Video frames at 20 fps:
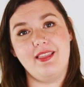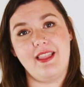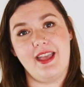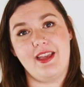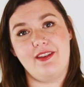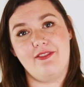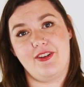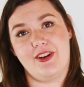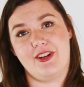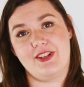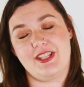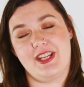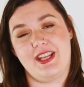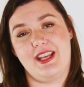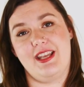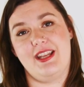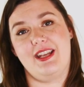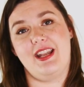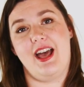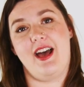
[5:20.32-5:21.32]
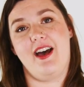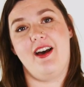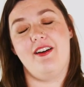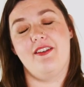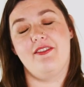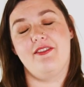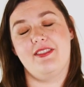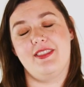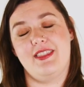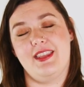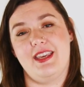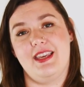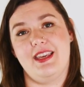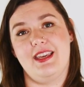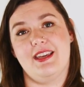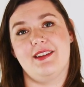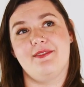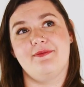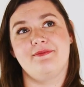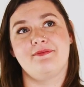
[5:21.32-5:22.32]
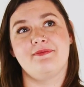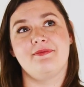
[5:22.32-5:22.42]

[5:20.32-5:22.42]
leg version of the